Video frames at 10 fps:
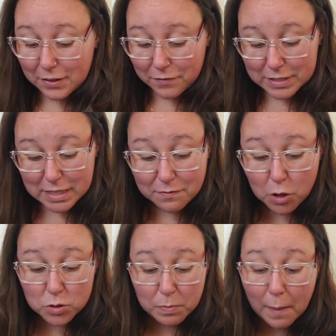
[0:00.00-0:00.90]
received
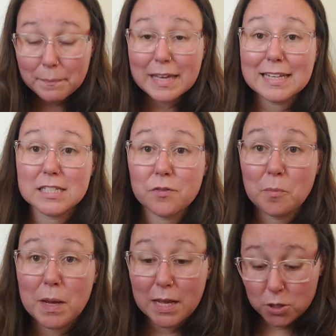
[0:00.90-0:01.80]
those pumpkins
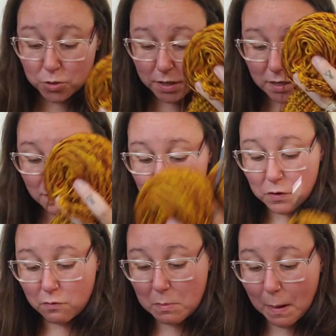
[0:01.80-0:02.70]
from Andrea, if
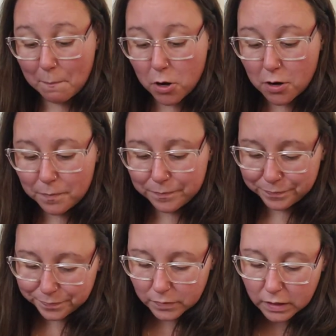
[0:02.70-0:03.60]
you remember,
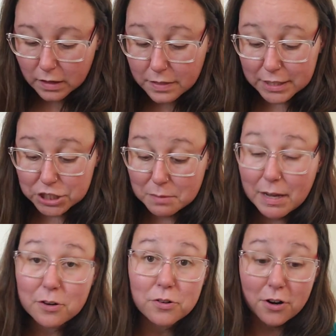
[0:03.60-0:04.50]
that she
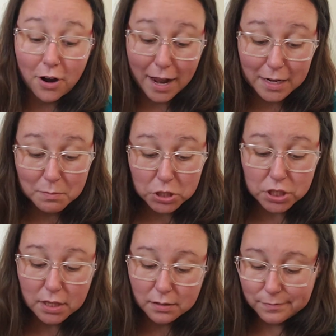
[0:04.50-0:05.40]
made on her Addi
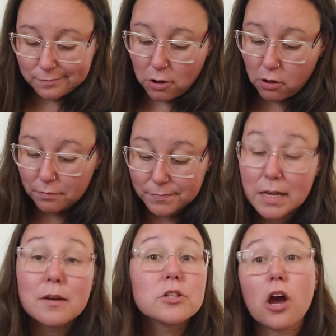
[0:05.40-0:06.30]
machine. Well,
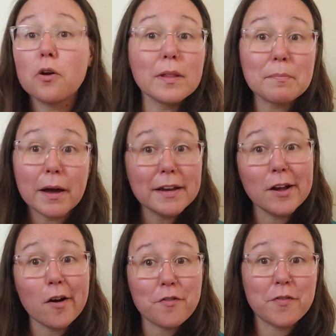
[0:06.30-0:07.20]
totally biting
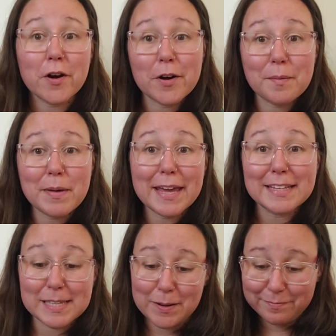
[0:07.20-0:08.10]
off of her and I'm making
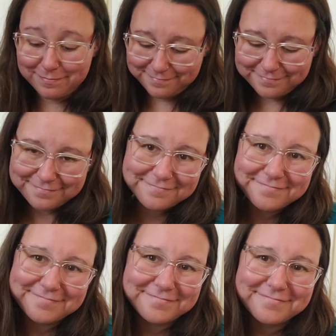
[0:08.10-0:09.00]
some.
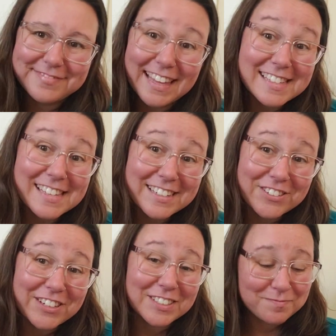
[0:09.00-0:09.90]
Thanks,
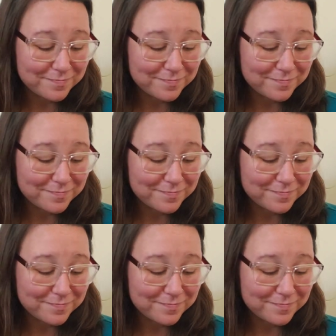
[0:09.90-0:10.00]
Andrea.